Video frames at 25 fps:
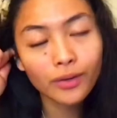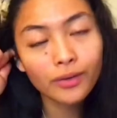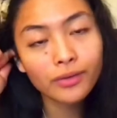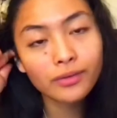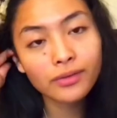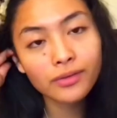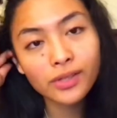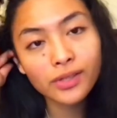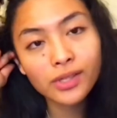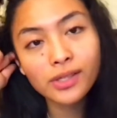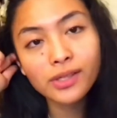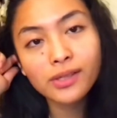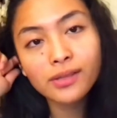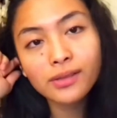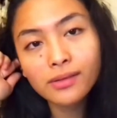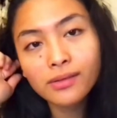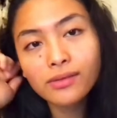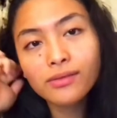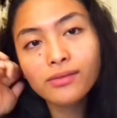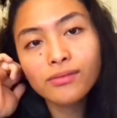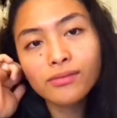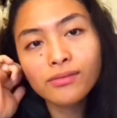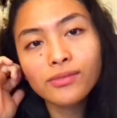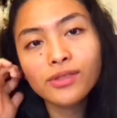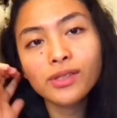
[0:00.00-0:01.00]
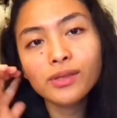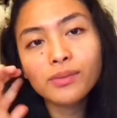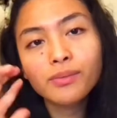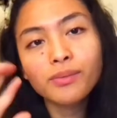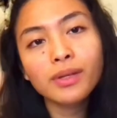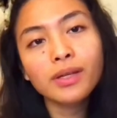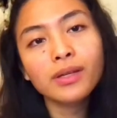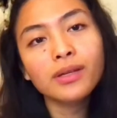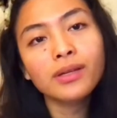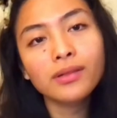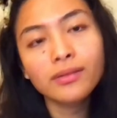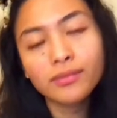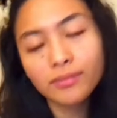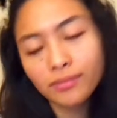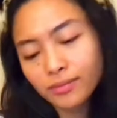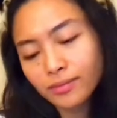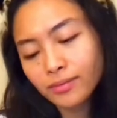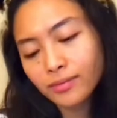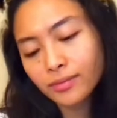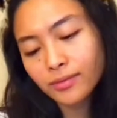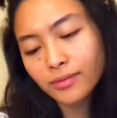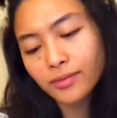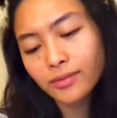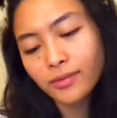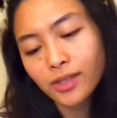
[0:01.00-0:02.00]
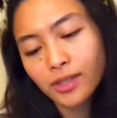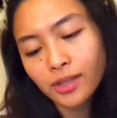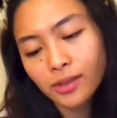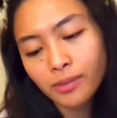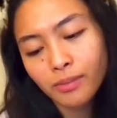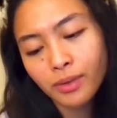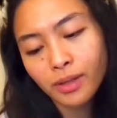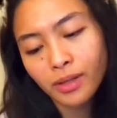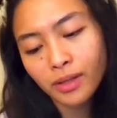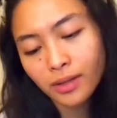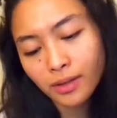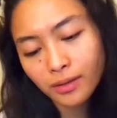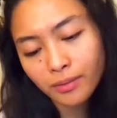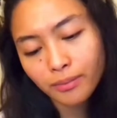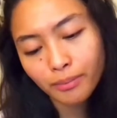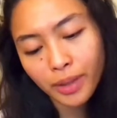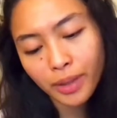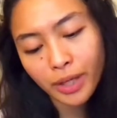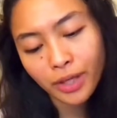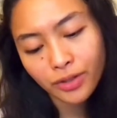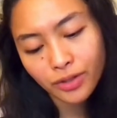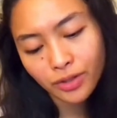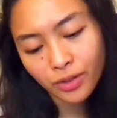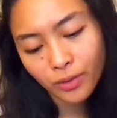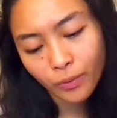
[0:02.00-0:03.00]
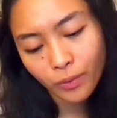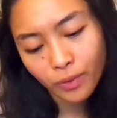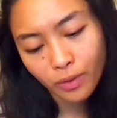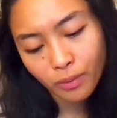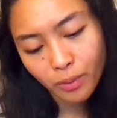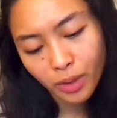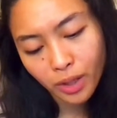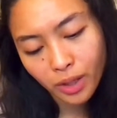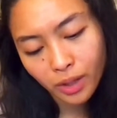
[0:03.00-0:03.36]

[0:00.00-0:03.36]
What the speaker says: just be patient with me.